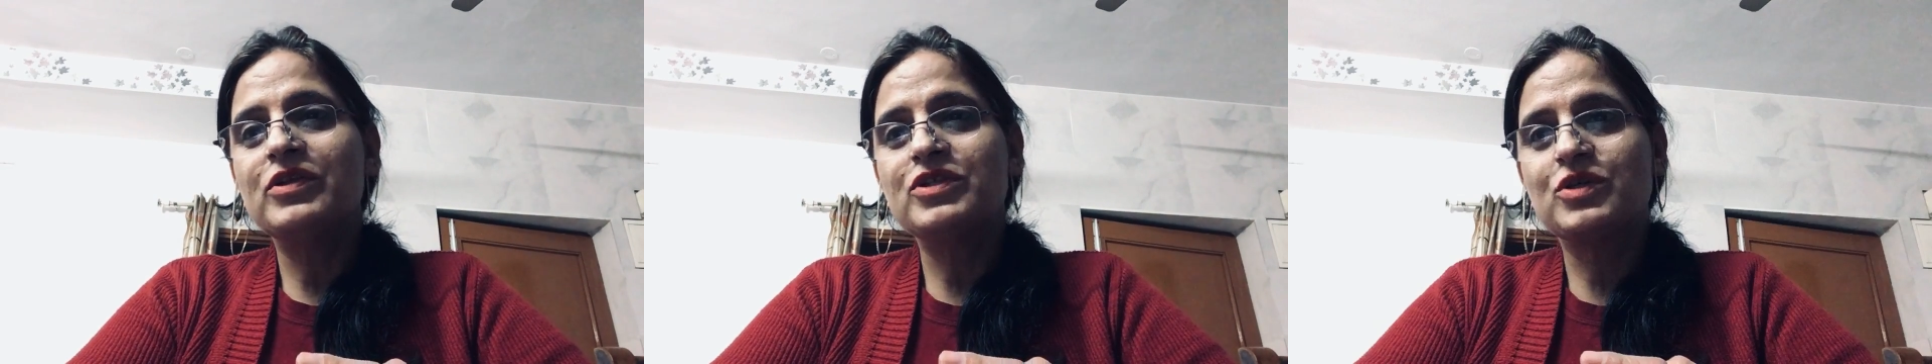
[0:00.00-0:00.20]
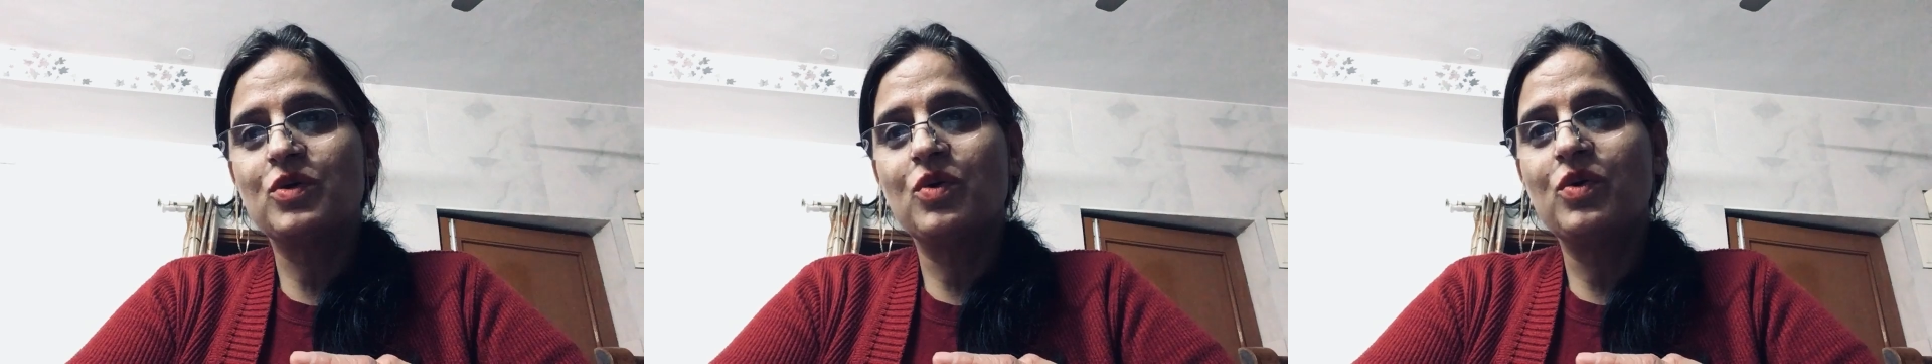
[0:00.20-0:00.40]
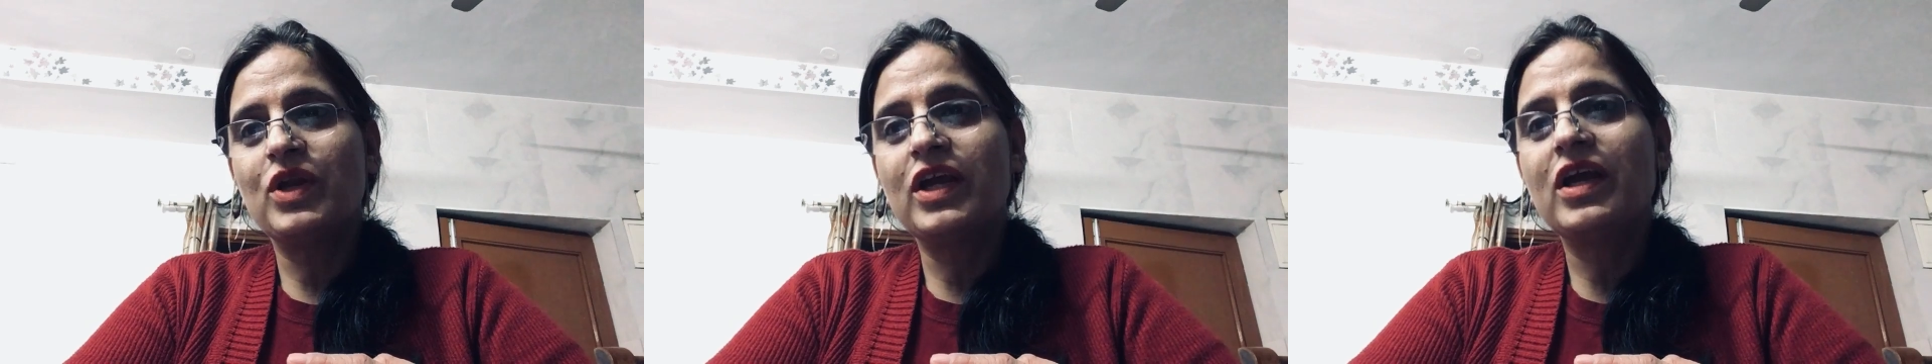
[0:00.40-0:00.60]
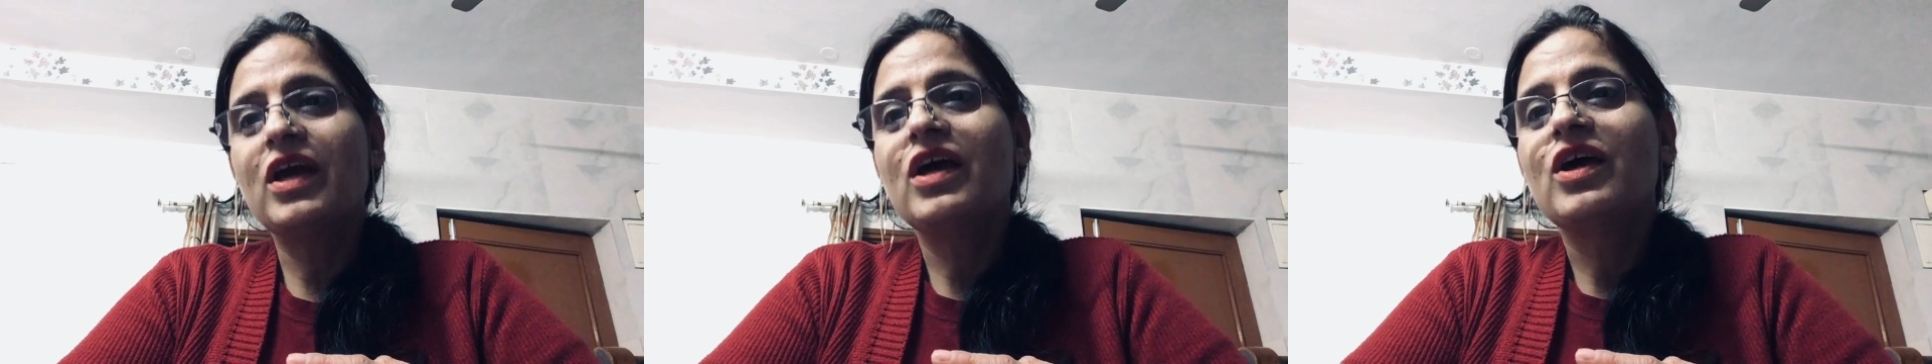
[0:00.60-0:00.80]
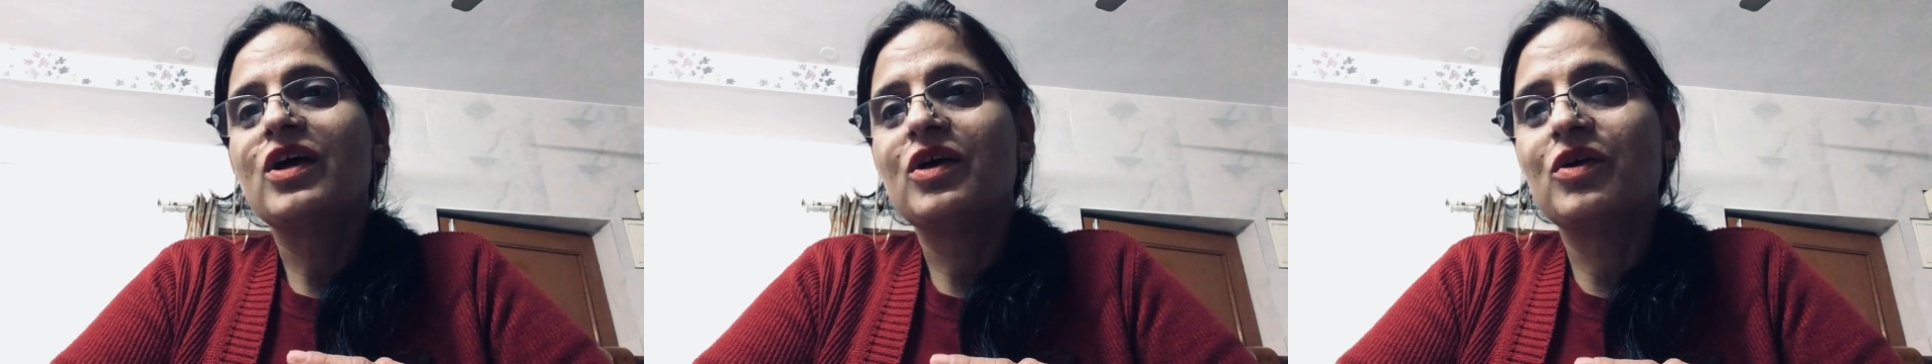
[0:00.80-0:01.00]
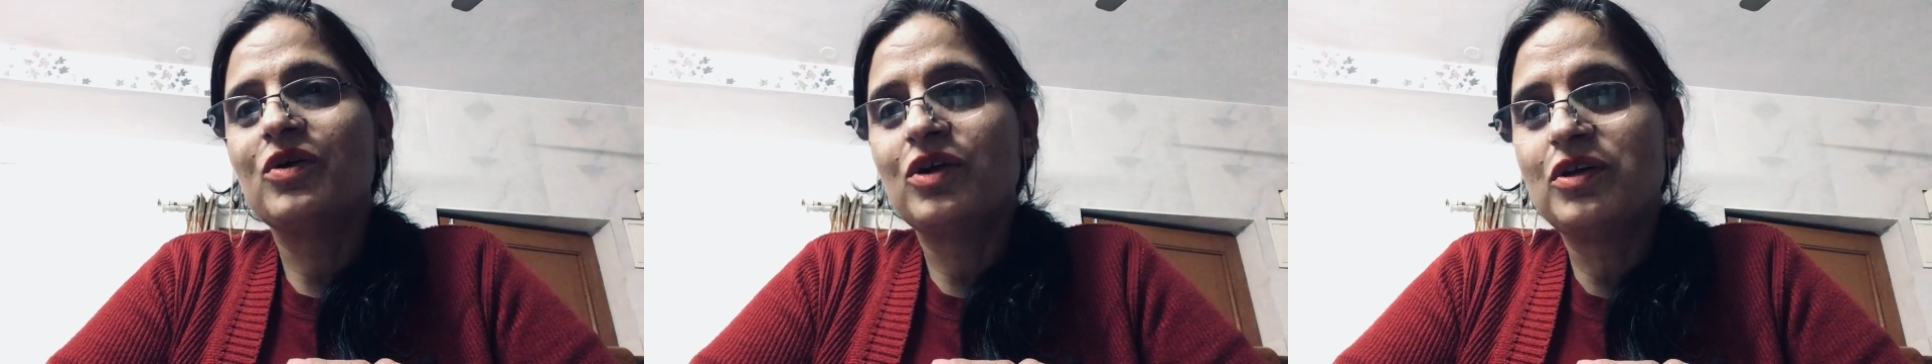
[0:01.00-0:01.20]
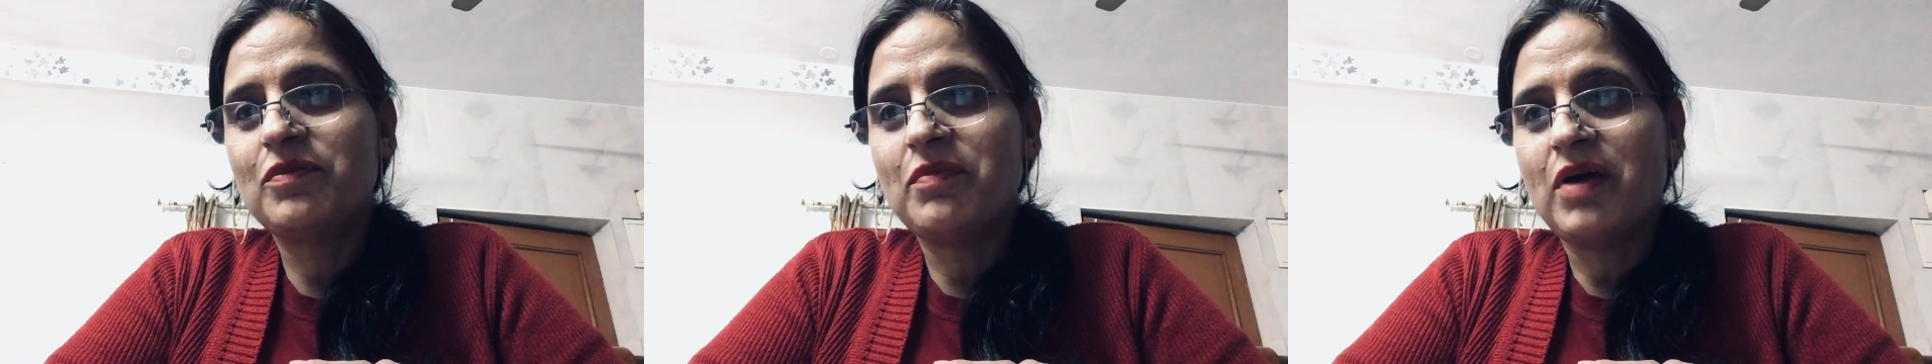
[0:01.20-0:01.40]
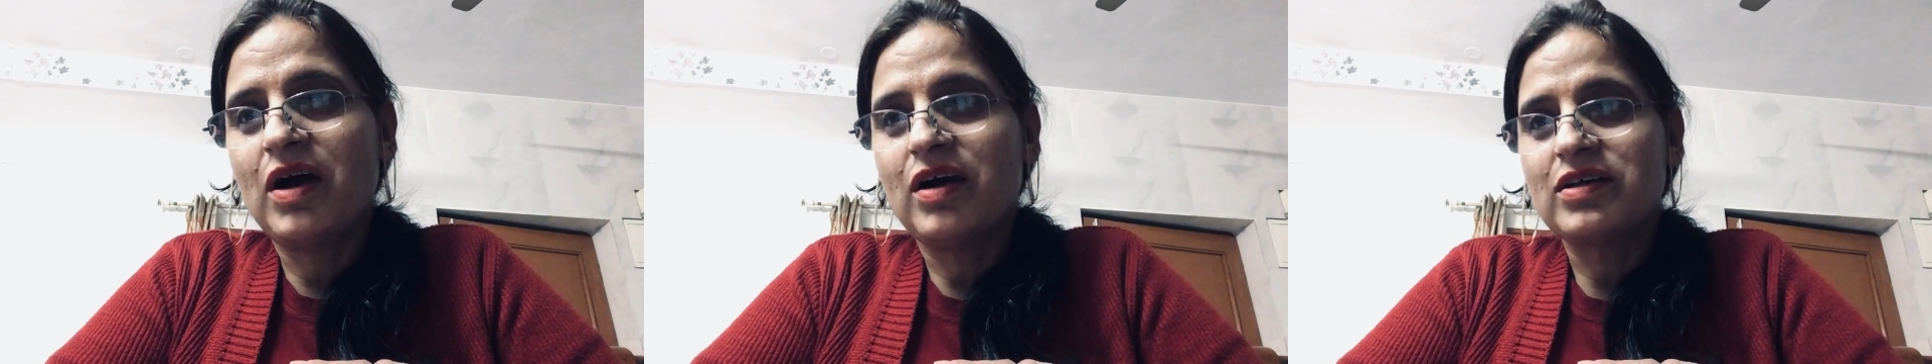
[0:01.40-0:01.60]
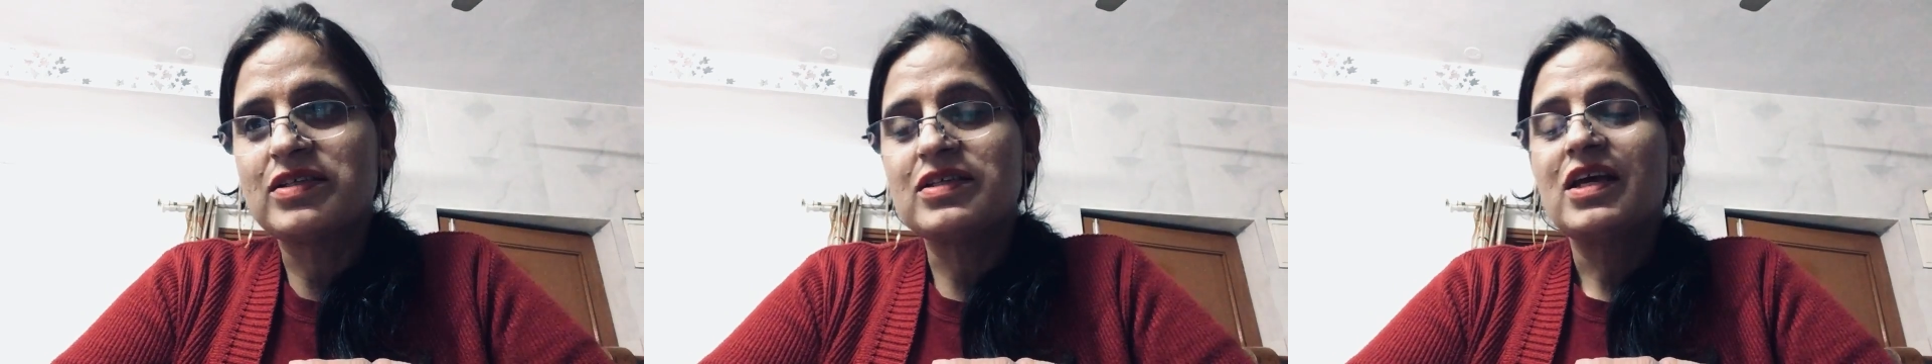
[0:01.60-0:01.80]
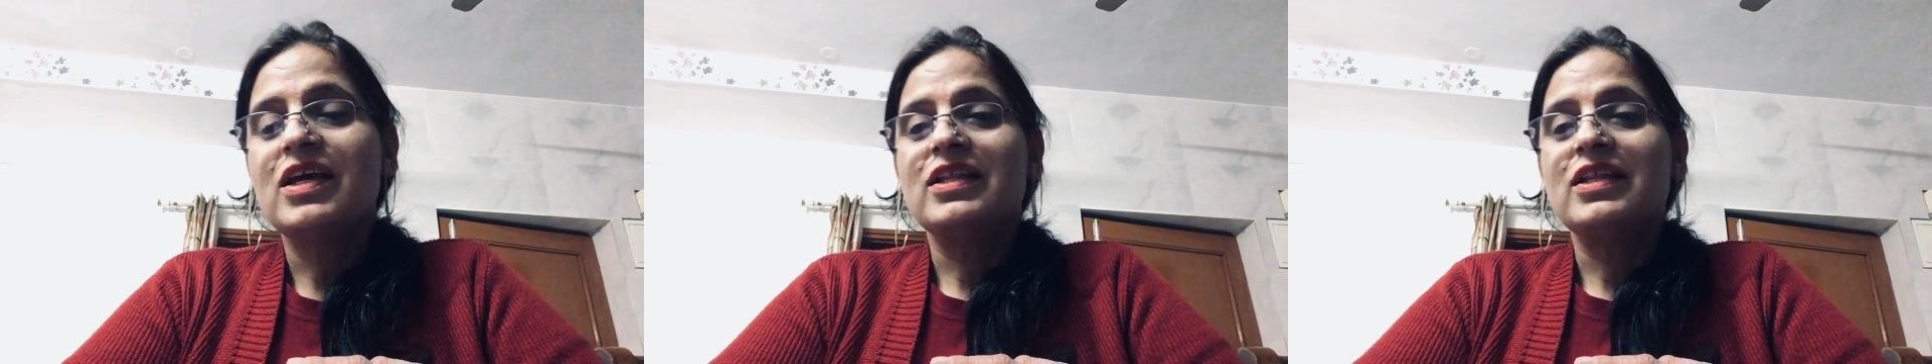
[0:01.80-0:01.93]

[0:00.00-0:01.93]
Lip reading: scoring good marks.